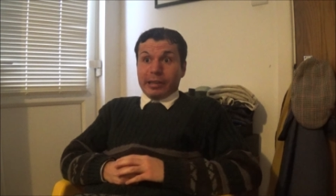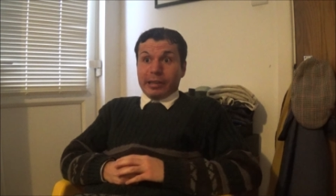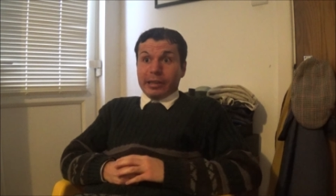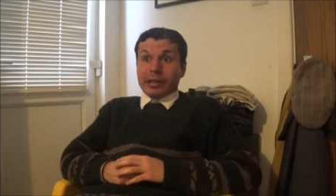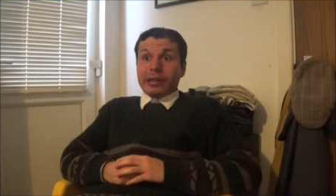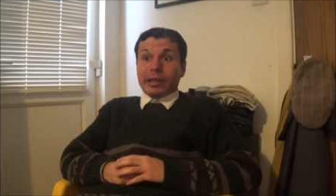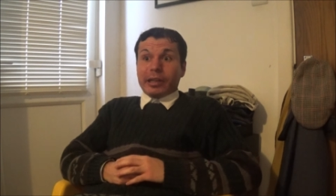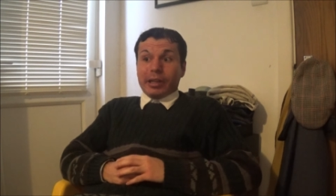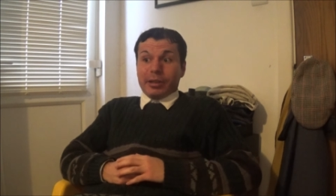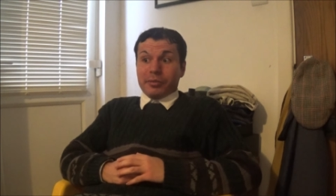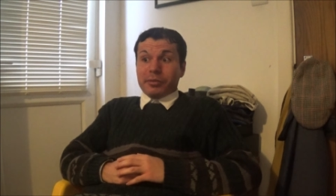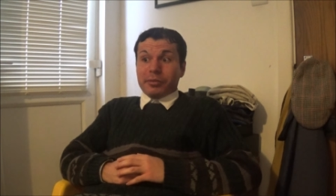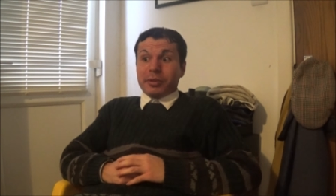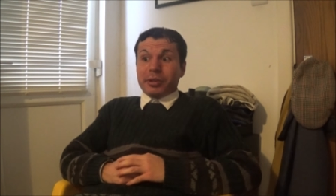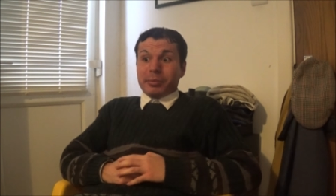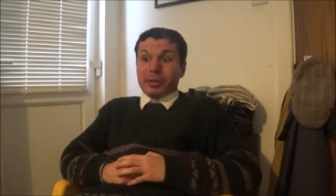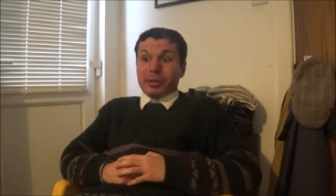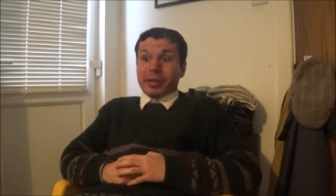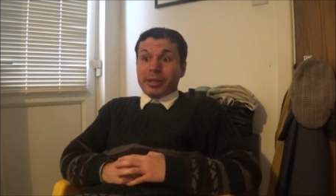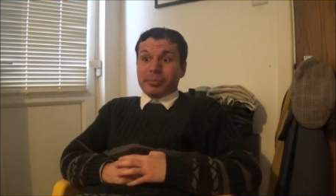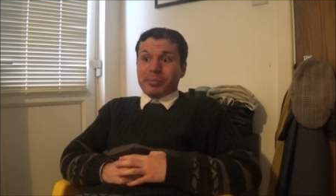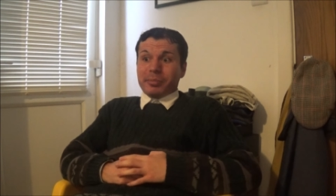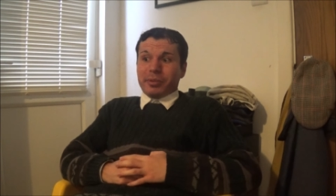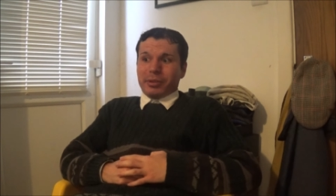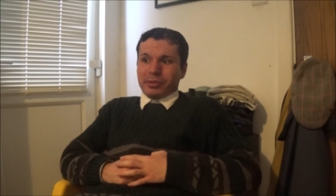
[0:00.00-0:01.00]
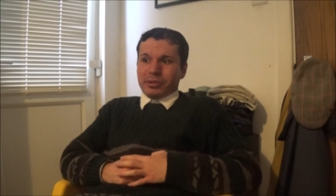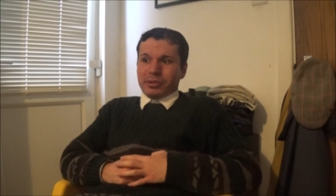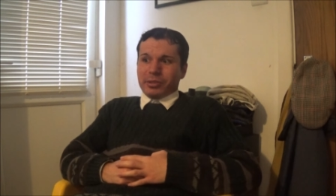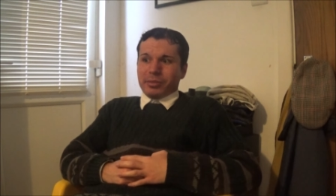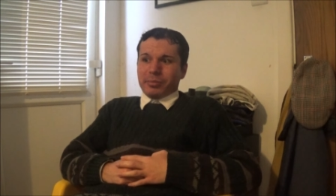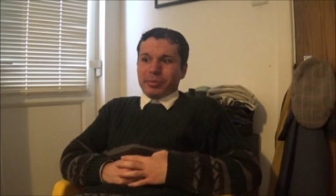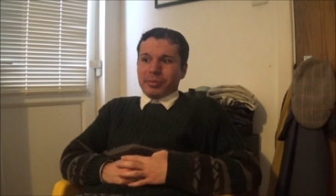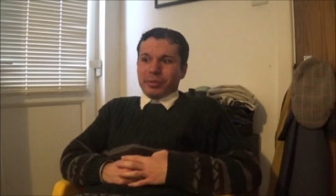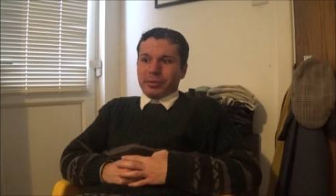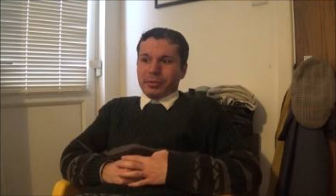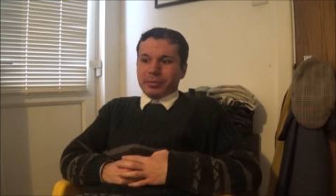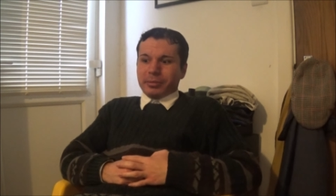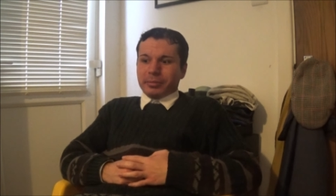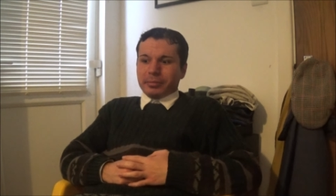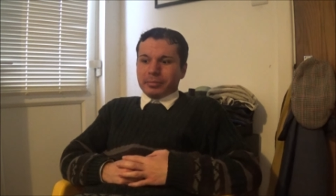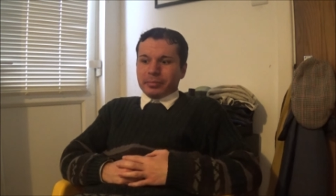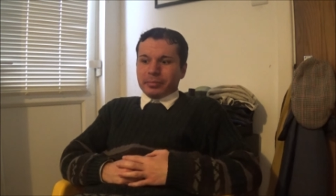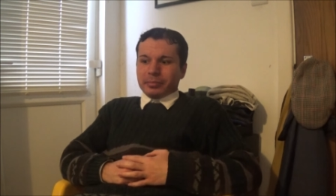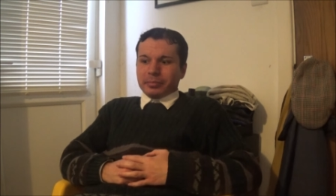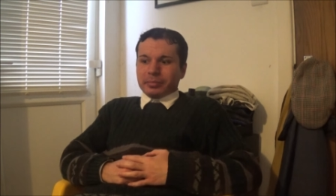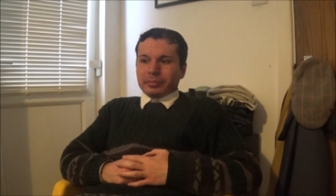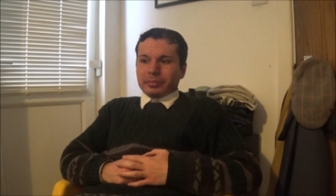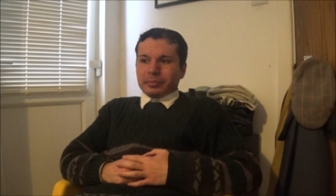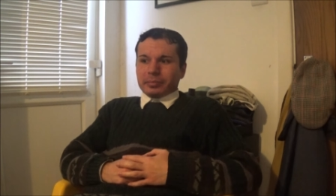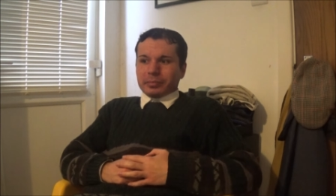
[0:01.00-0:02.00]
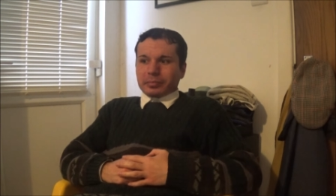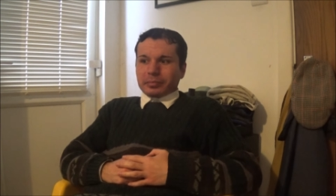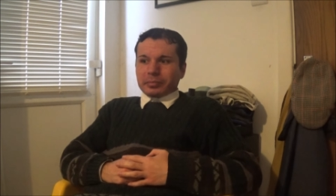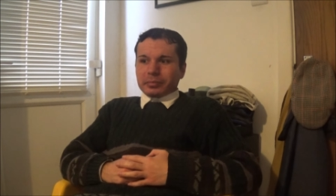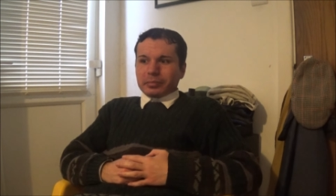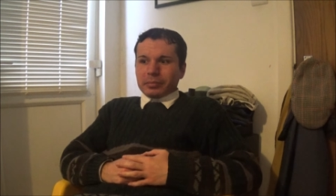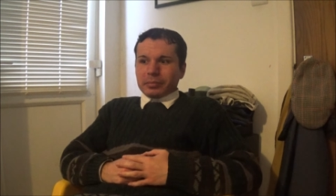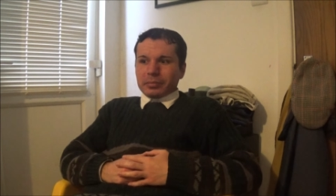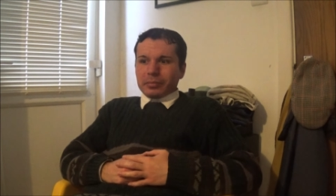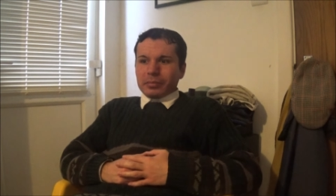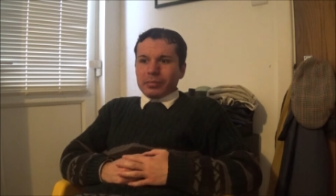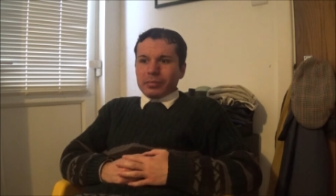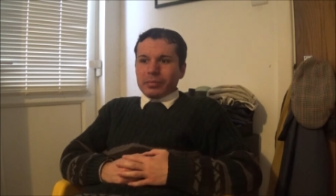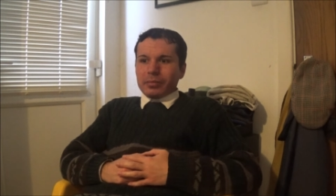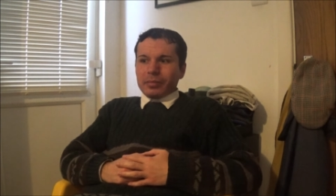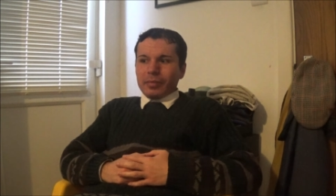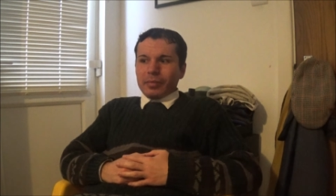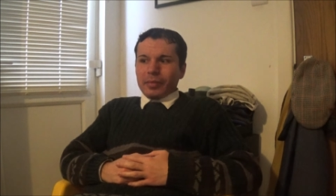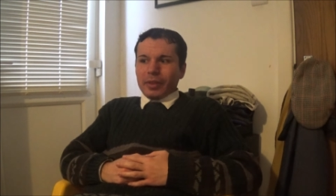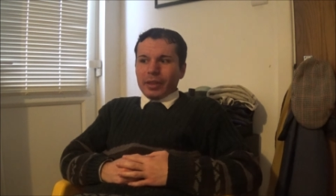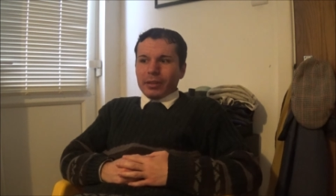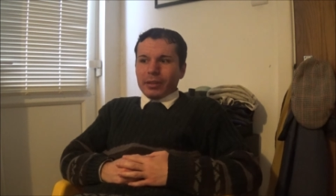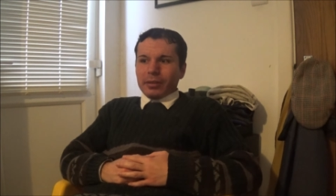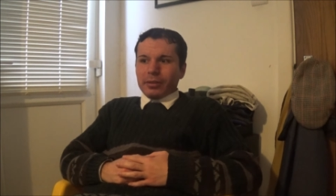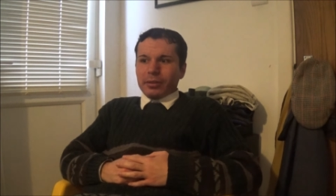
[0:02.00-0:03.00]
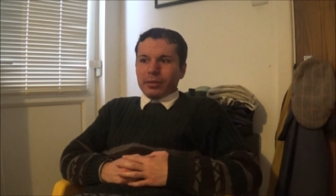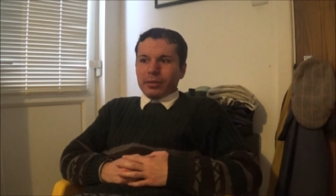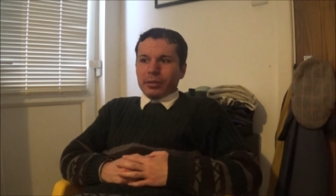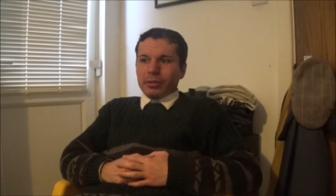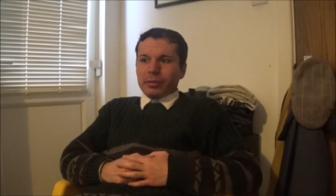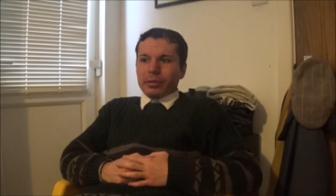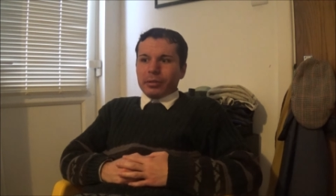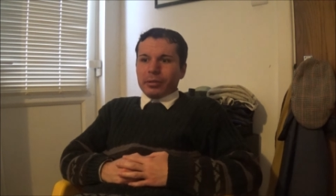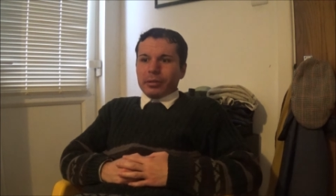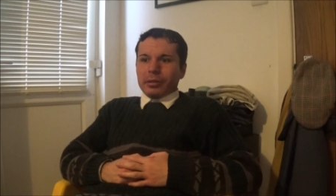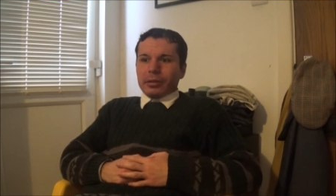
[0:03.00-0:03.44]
in every way possible. You know.